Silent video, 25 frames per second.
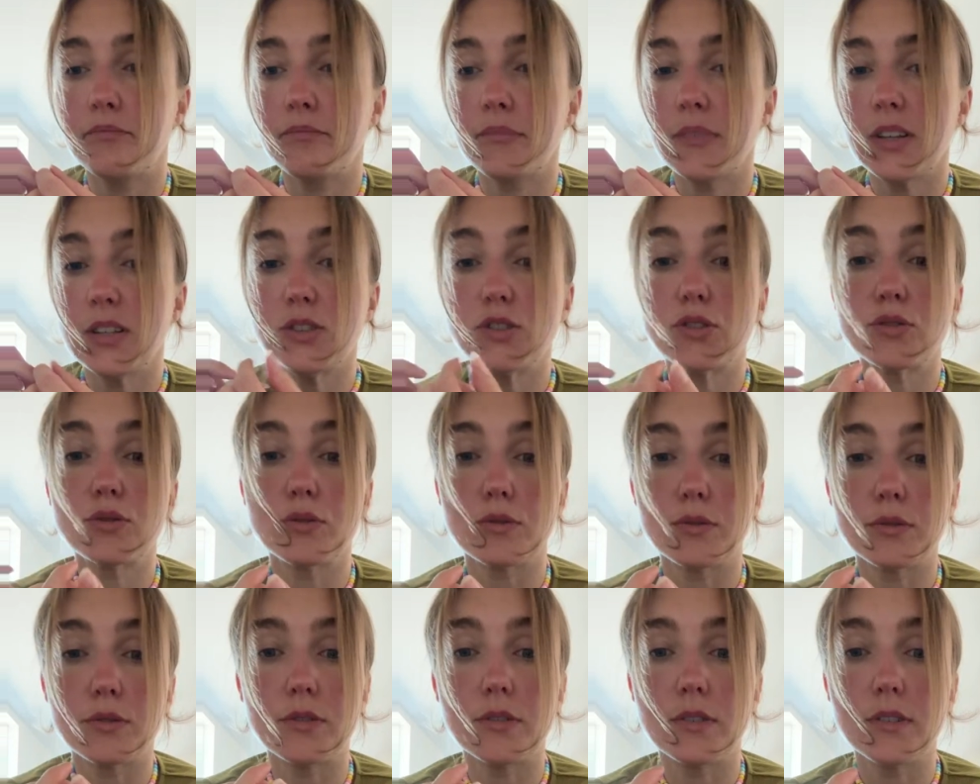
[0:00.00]

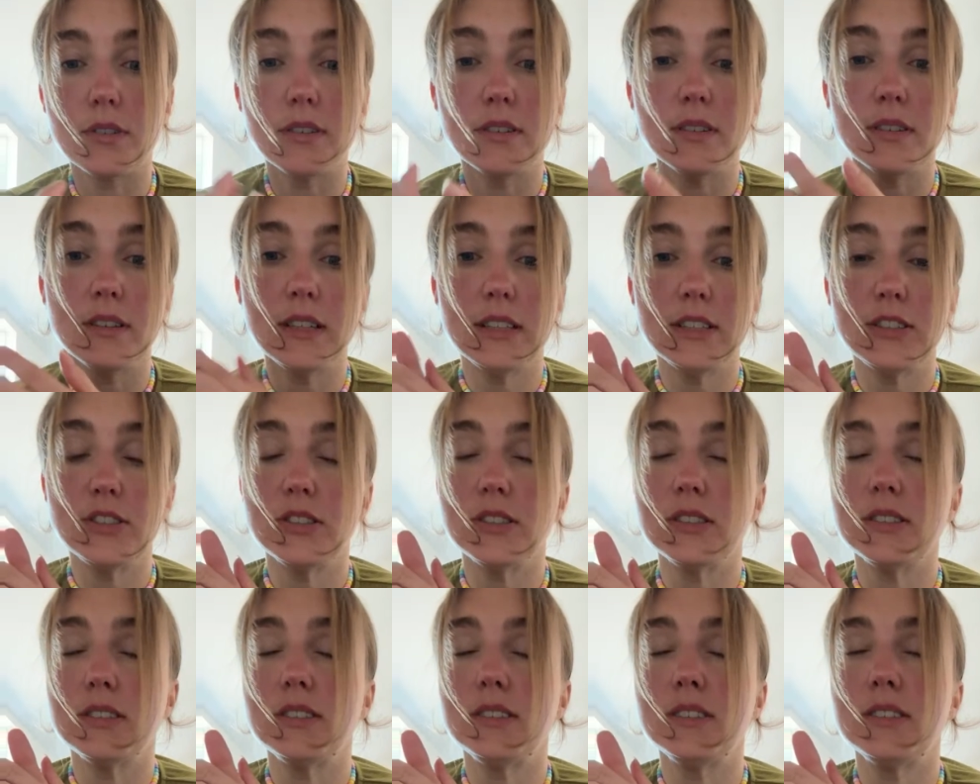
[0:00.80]
squirrel, it's
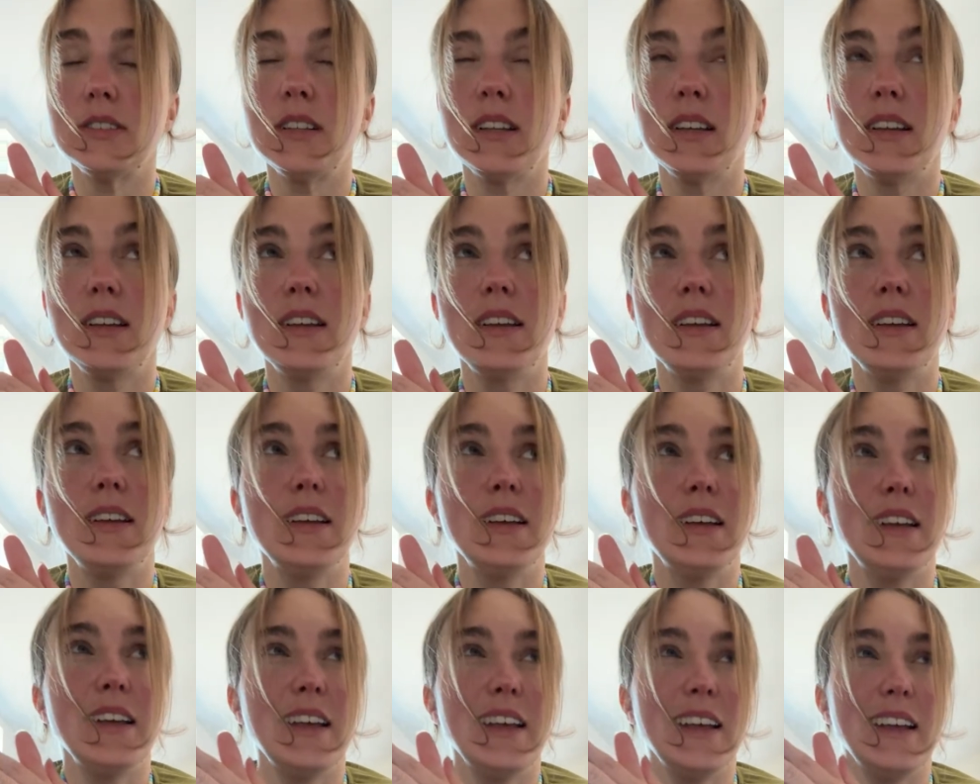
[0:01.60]
just,
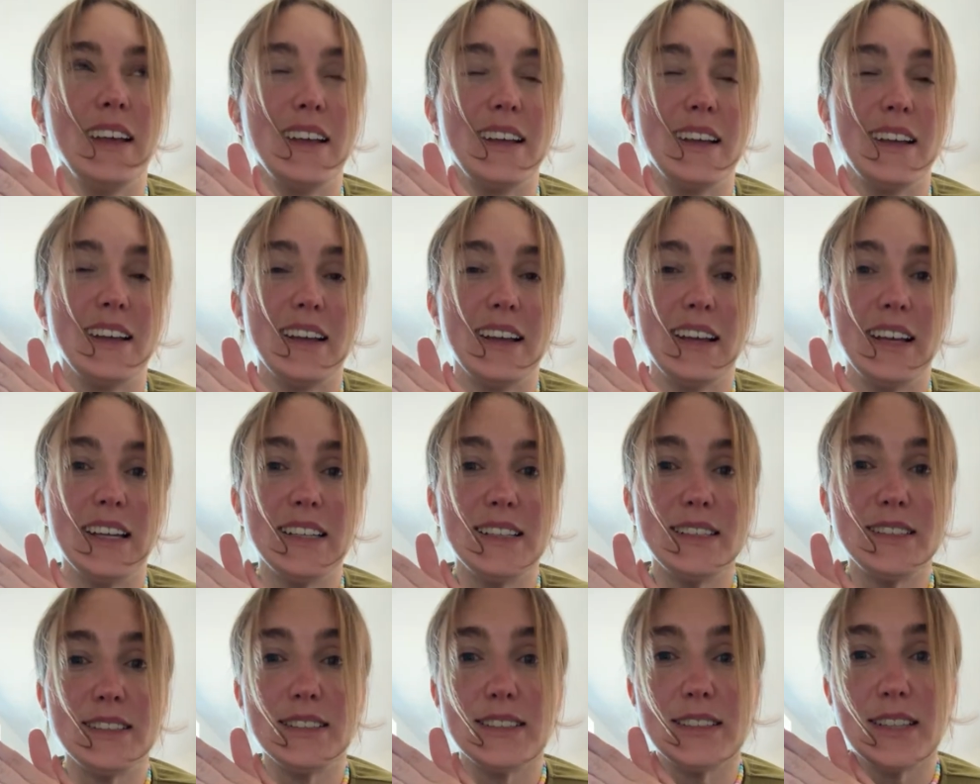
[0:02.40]

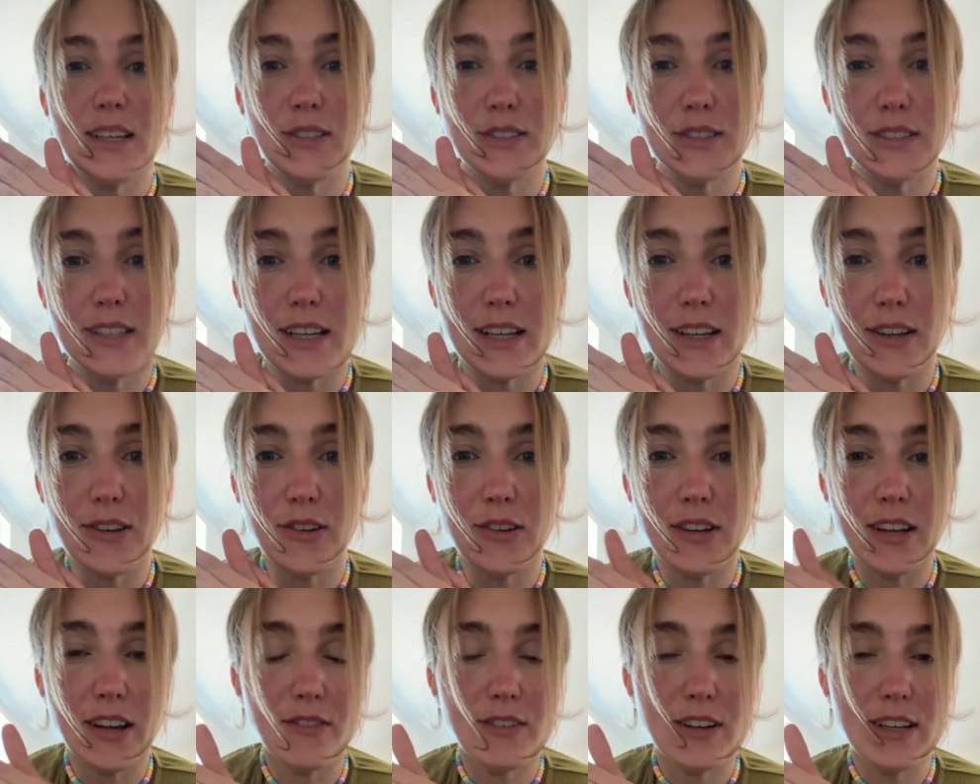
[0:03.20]
it sounds like you're
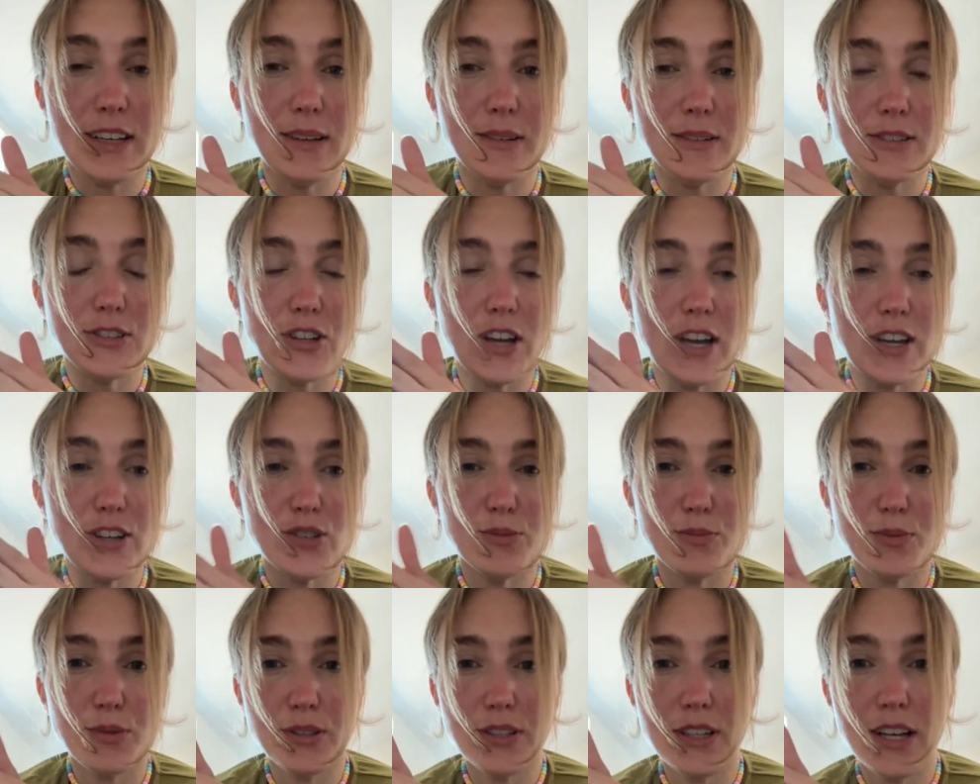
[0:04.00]
not really trying to
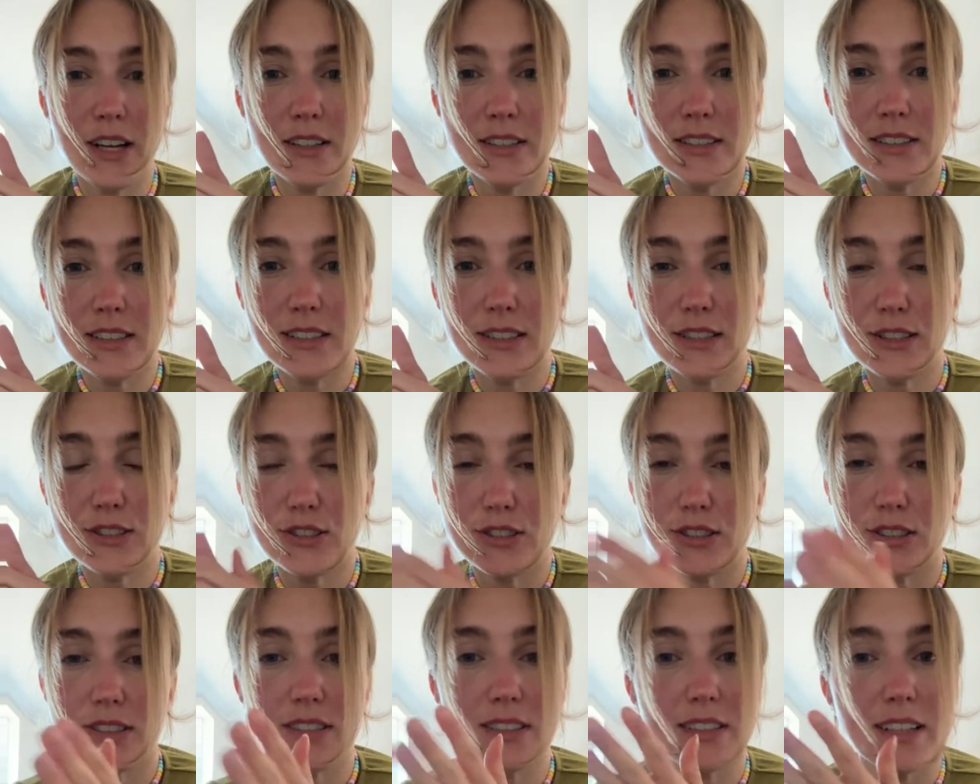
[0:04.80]
pronounce it, it's
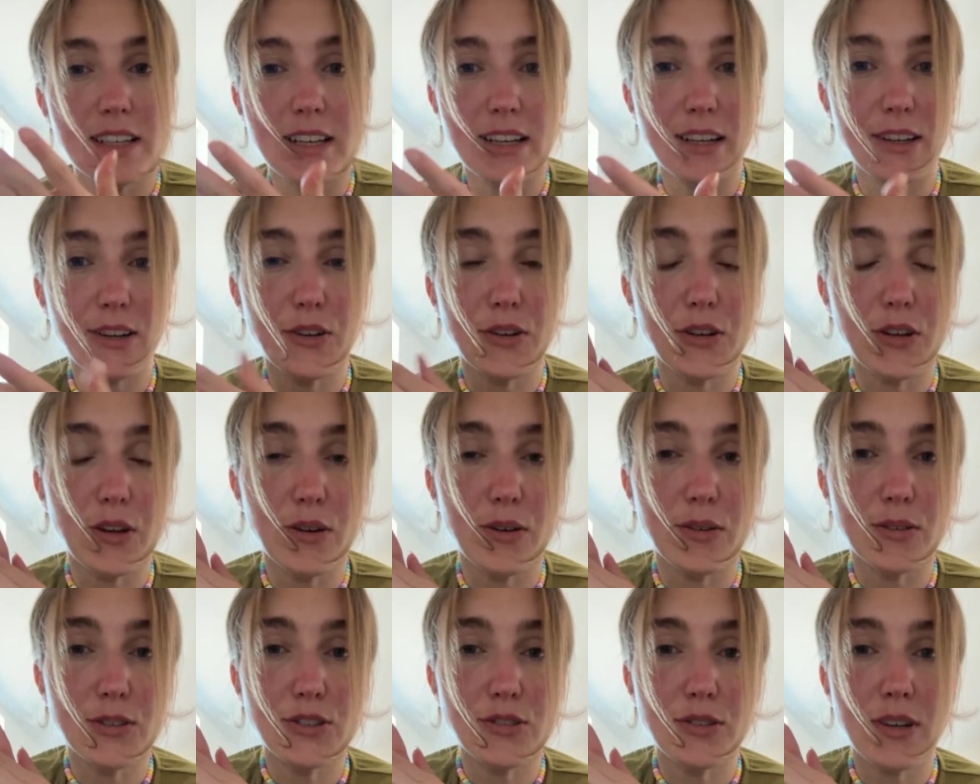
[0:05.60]
just like, you
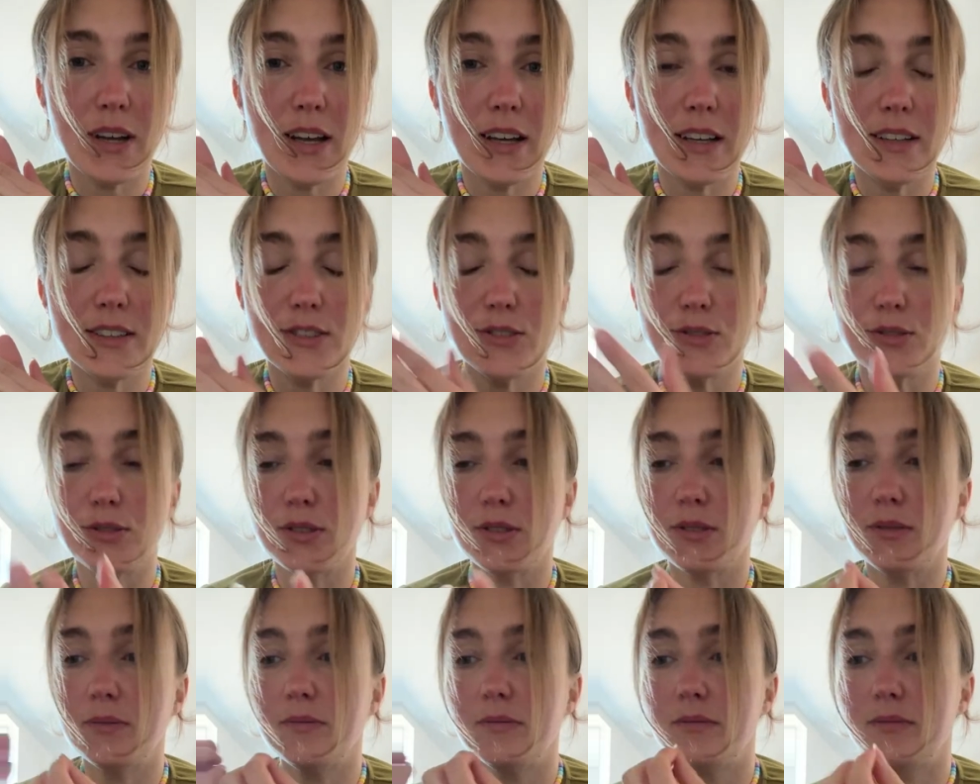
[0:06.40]
know, trying
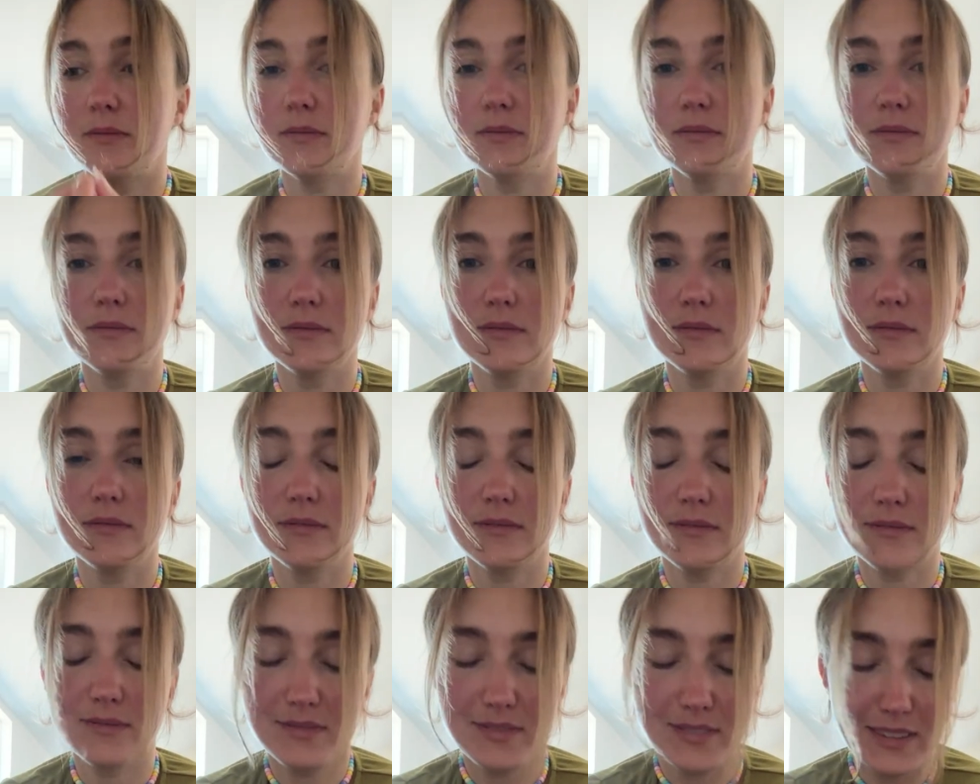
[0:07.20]
to,
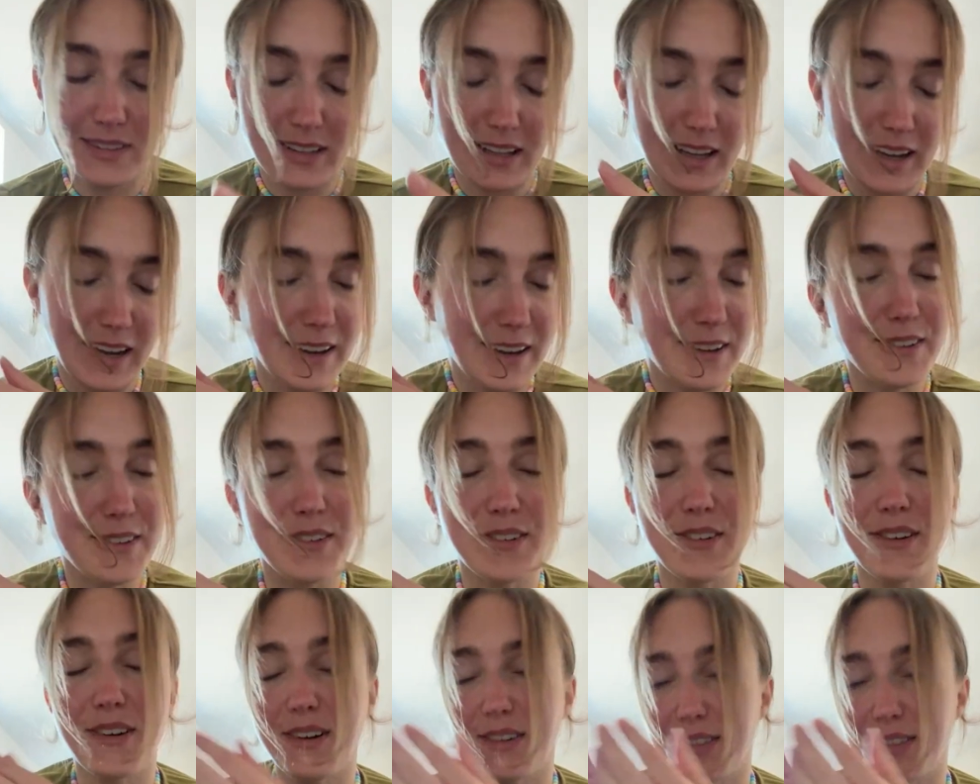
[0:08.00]
I don't know how